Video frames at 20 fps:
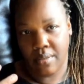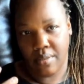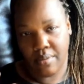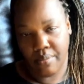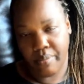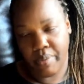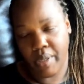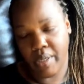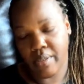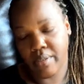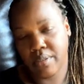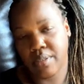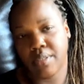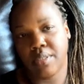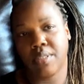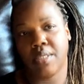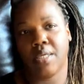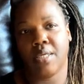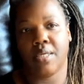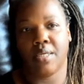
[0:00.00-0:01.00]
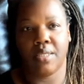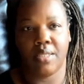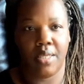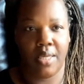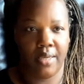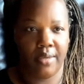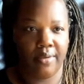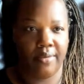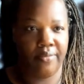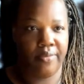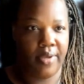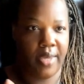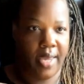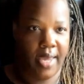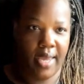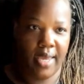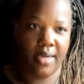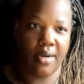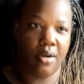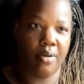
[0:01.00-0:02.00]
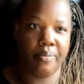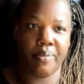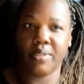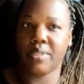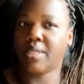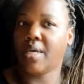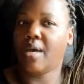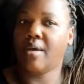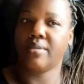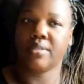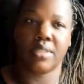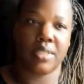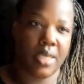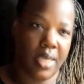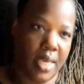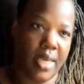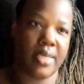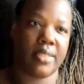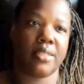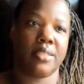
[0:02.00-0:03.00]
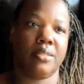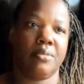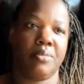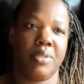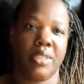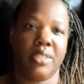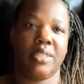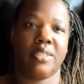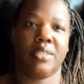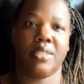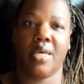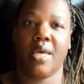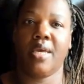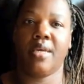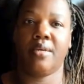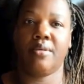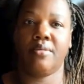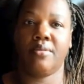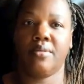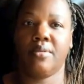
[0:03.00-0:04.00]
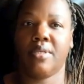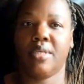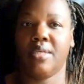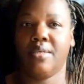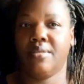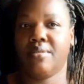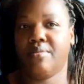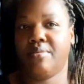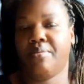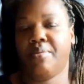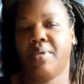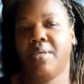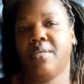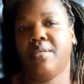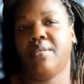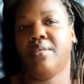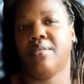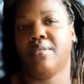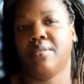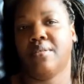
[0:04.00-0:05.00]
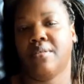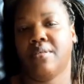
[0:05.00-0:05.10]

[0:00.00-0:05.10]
The poster said they've had open talks and counseling, but the cycle keeps repeating.